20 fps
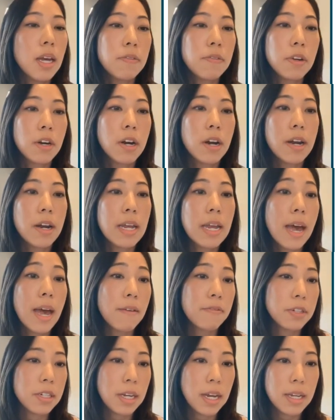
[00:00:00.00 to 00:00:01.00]
there are any
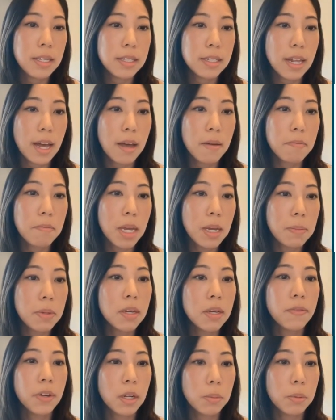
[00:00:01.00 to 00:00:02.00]
FTAs that may be
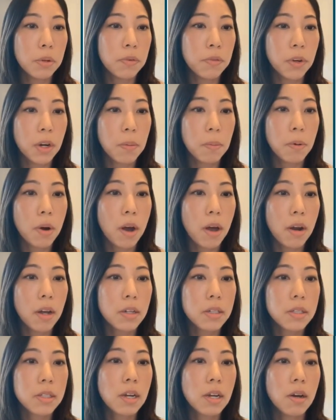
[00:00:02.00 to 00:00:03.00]
available for your
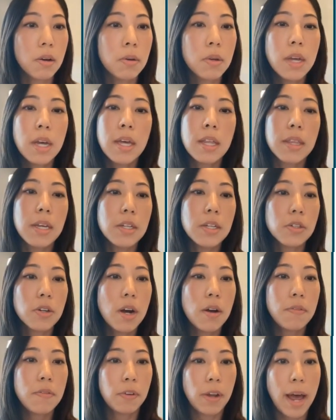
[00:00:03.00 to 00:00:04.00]
products. So these are all
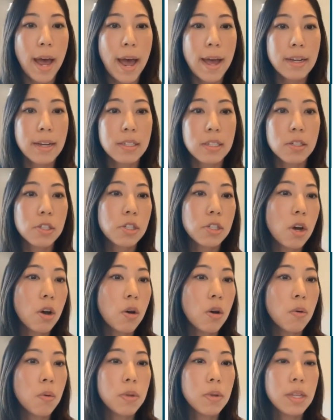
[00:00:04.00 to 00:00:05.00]
flags.
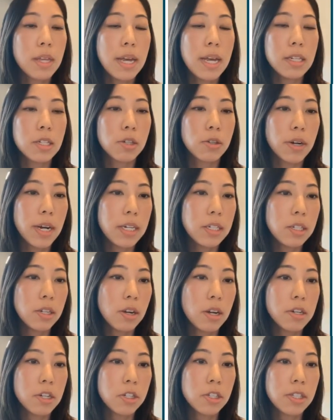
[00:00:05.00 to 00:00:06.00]
So it's great to
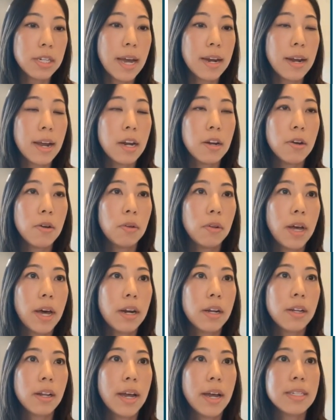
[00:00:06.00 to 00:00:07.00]
understand. I know a lot of
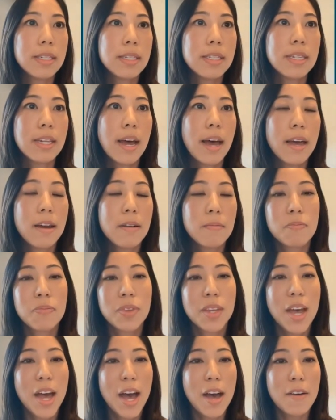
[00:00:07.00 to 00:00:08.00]
clients that
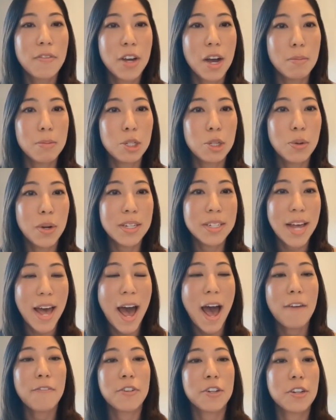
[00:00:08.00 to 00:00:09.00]
have come to us
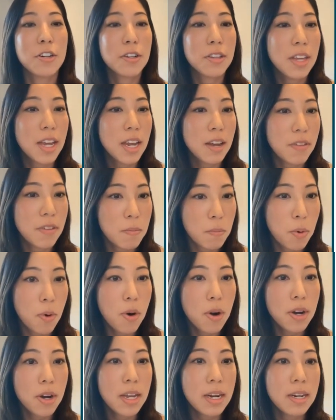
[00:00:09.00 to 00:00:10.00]
after they've
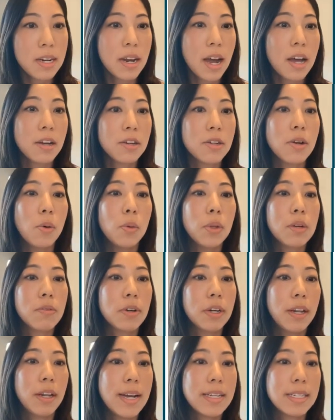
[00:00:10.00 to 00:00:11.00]
imported, not only
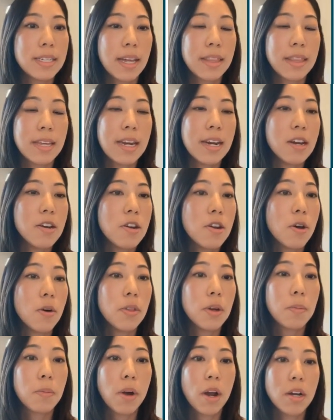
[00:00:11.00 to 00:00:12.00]
realizing that they didn't know their
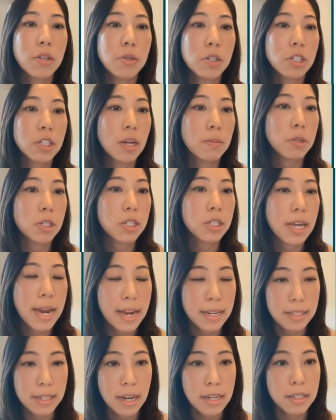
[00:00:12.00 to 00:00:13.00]
products are subject to
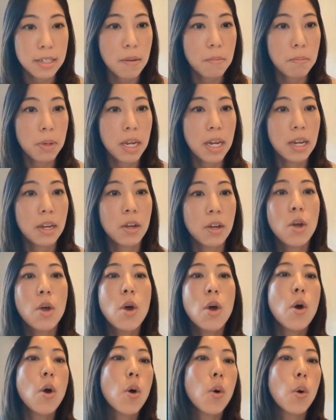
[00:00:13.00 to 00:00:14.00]
anti-dumping
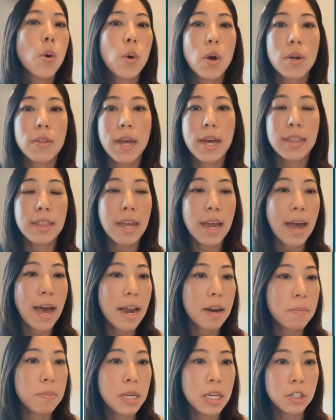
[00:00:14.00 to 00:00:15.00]
or that they had a
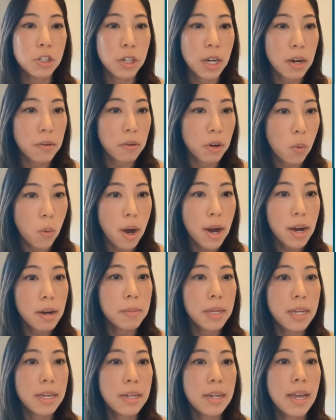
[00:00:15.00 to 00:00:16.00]
PGA
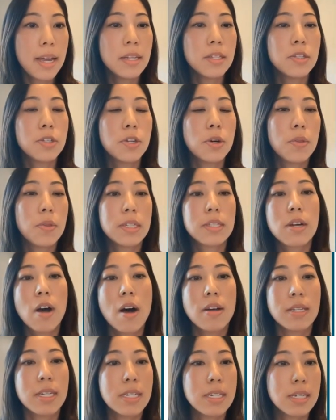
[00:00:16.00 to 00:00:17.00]
requirement. And so it's
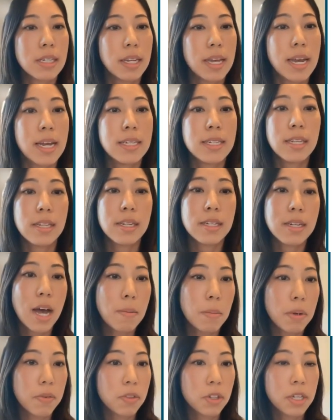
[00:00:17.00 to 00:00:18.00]
causing delays at the time
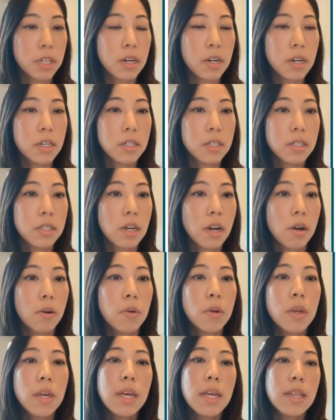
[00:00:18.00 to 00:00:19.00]
of clearance. So
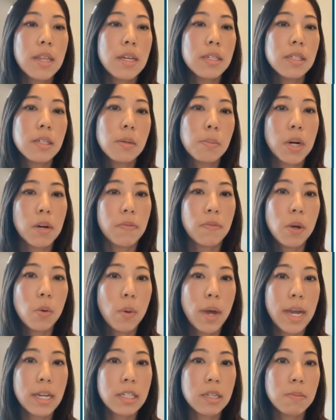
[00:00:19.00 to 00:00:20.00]
this is a perfect
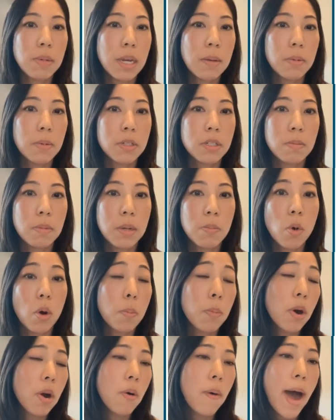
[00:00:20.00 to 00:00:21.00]
way to be able to be more
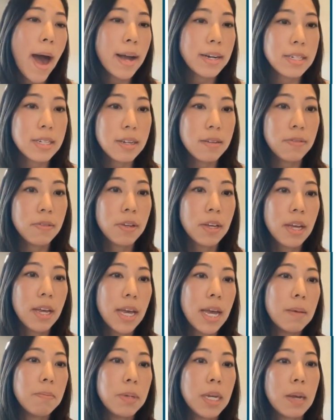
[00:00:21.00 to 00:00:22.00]
proactive
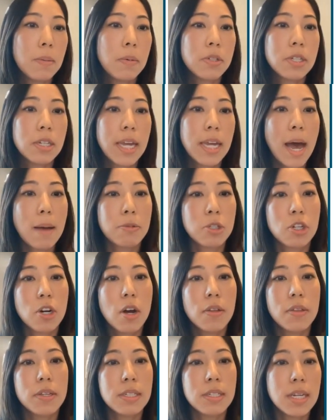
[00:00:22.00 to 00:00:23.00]
and be able to capture all
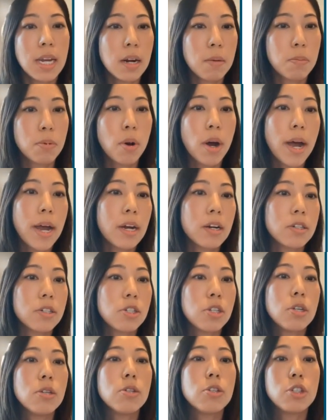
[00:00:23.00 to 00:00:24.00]
this data prior
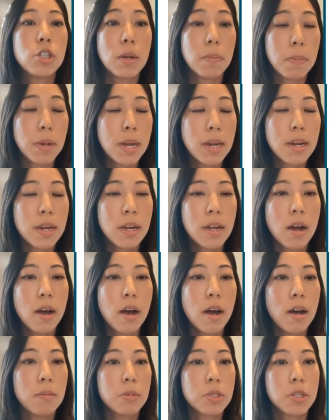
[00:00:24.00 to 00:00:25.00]
to shipping
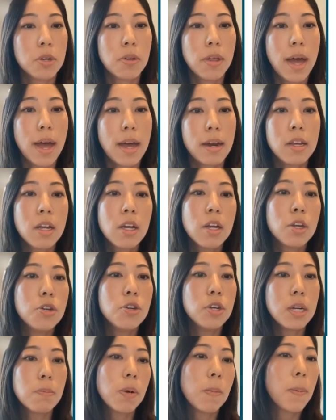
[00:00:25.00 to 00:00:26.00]
so that you
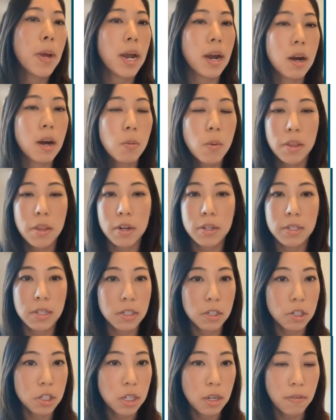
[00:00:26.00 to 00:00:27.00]
can prepare, whether it's a
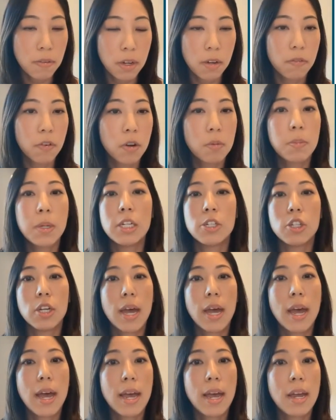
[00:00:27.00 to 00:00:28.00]
certificate for
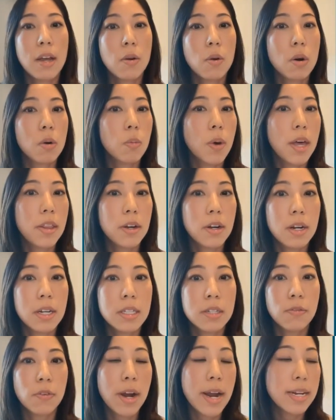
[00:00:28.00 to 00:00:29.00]
PGA or whether it's
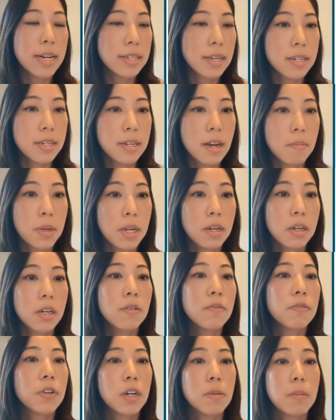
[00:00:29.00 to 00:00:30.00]
for anti-dumping,
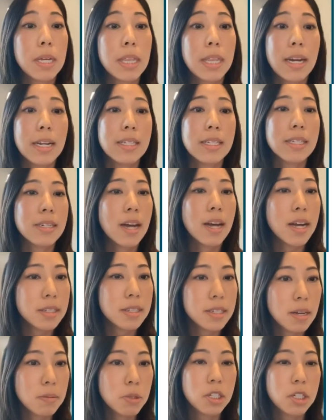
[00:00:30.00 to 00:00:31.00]
confirming that it's not
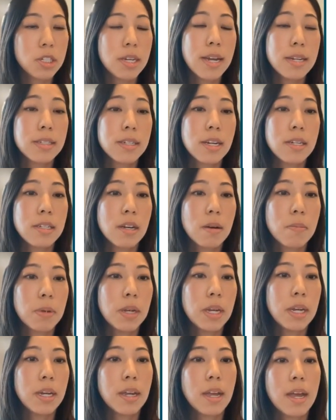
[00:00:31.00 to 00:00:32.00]
subject to
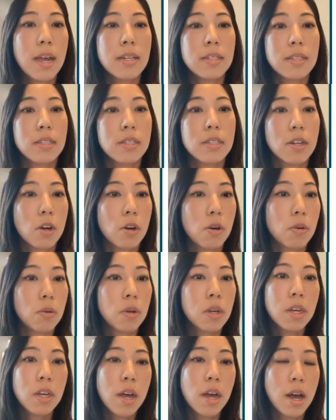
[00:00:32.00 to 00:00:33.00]
anti-dumping. And so
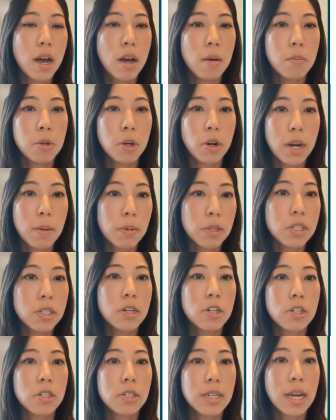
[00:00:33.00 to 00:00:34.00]
you're able to
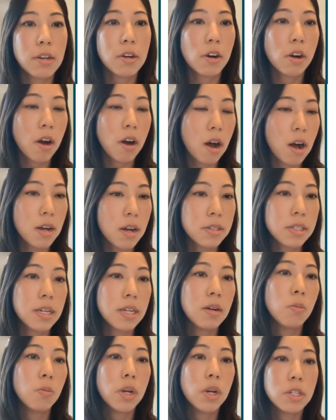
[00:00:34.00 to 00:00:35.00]
understand your costs
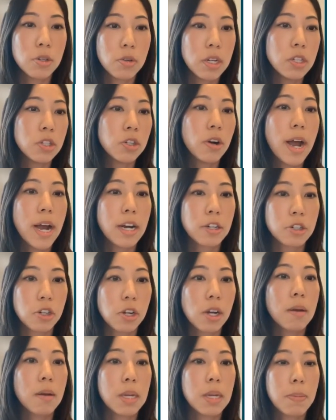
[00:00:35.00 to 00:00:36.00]
and what duties you're actually
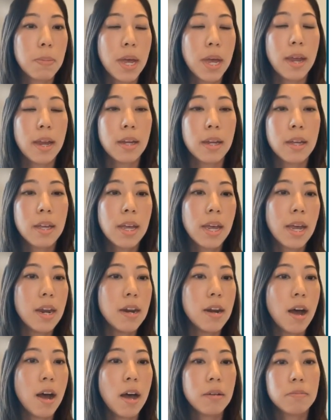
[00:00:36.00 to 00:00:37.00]
going to be paying, and
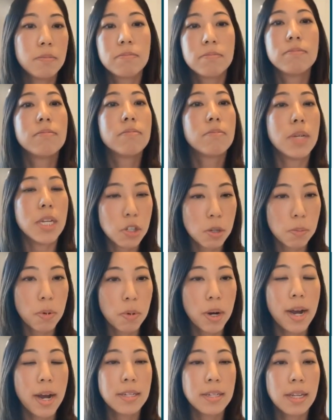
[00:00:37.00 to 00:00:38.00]
not being
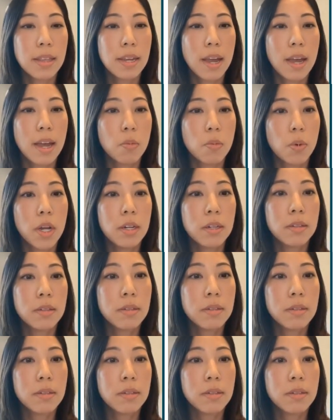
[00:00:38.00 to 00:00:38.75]
surprised at the end when